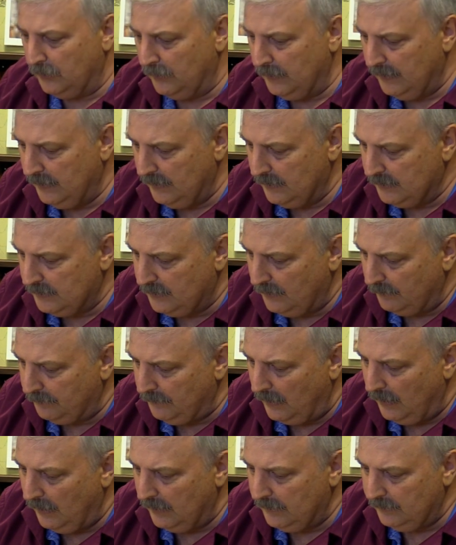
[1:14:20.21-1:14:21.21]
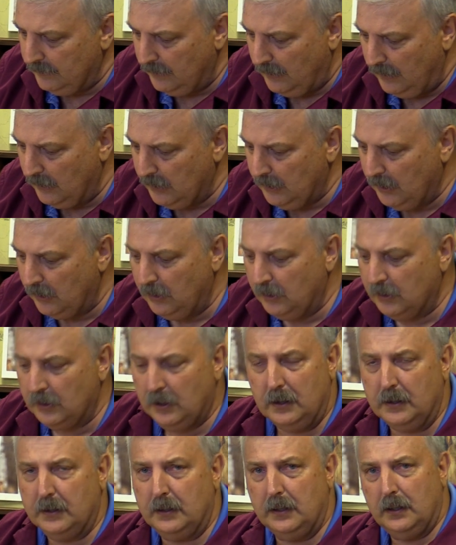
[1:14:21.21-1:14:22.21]
learning and stuff, I
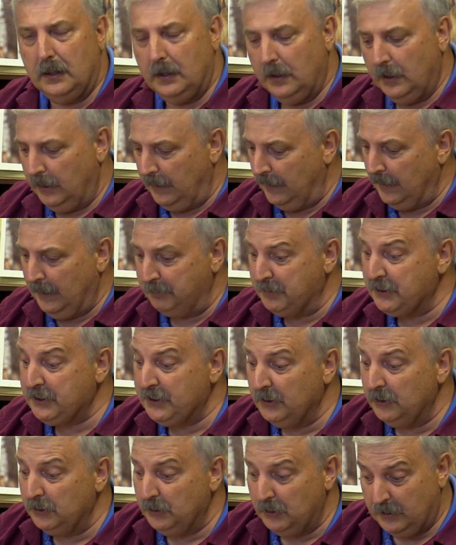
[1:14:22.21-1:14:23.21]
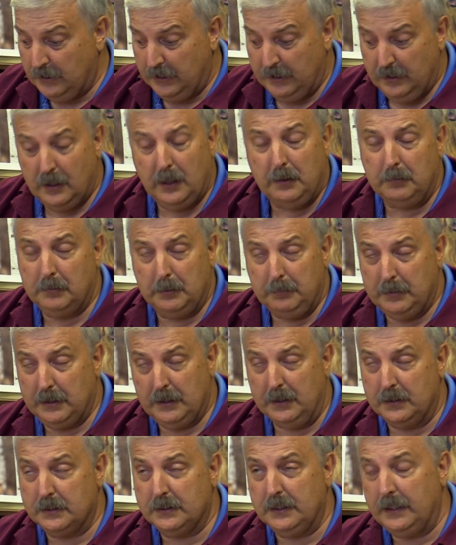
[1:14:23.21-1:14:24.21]
hung on, and I'm still learning. Let me
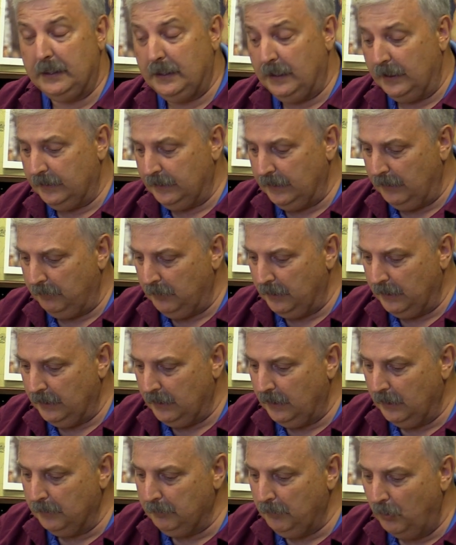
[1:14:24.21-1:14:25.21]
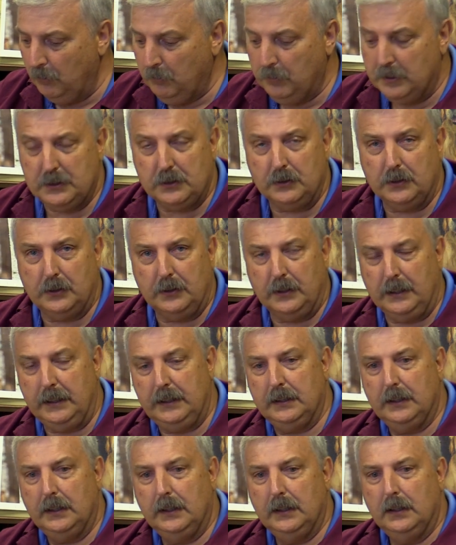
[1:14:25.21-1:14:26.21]
not say that way. I'm always learning.
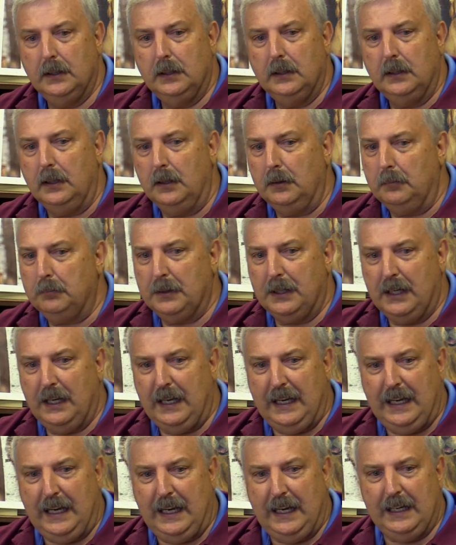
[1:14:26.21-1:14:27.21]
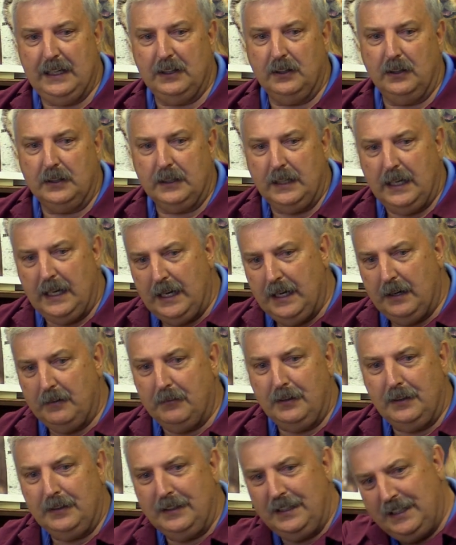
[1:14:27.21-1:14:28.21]
But I hang on
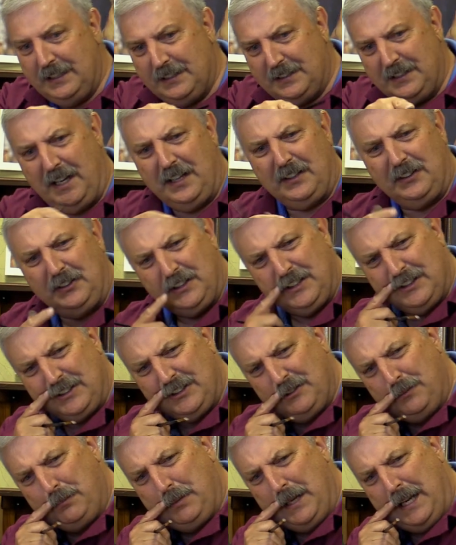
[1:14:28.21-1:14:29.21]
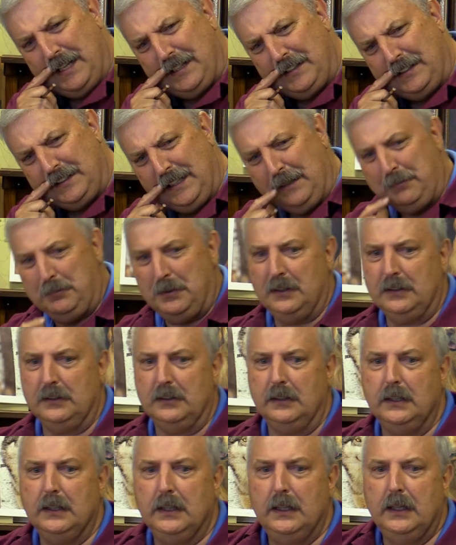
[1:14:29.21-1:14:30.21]
every, and he's not looking too bad on that
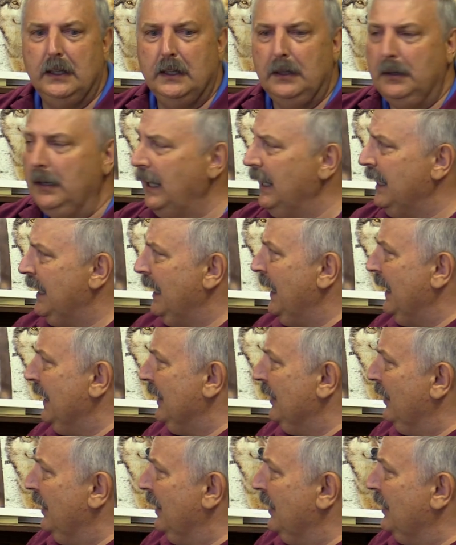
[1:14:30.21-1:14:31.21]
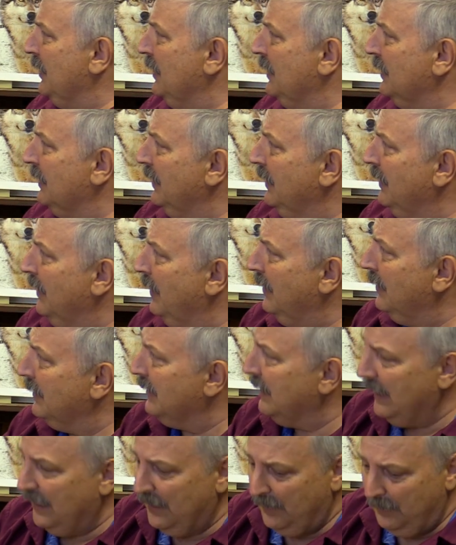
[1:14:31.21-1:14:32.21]
monitor. I hung
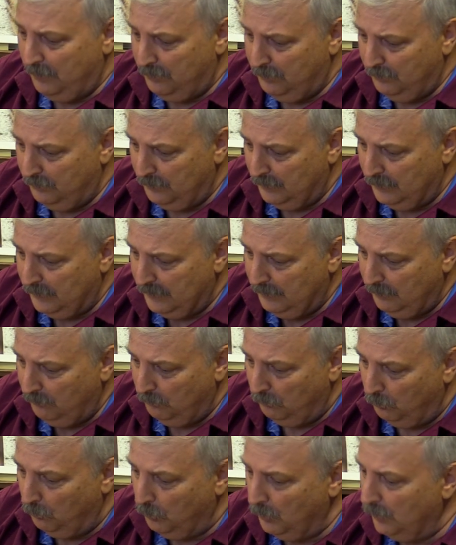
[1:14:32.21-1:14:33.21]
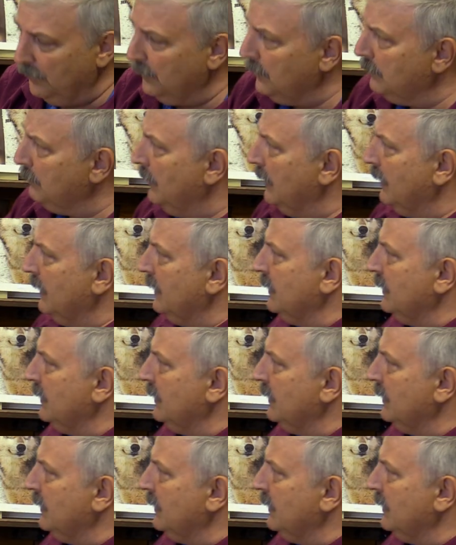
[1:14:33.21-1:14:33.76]
on every word my